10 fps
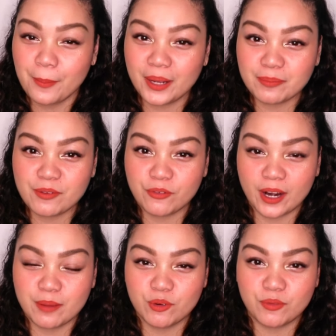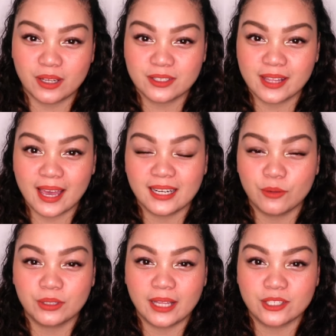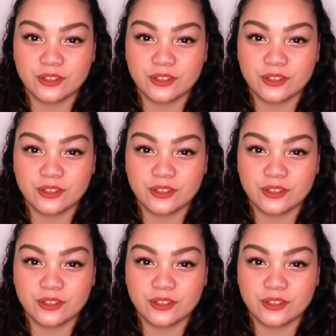But before I move on to that, I would like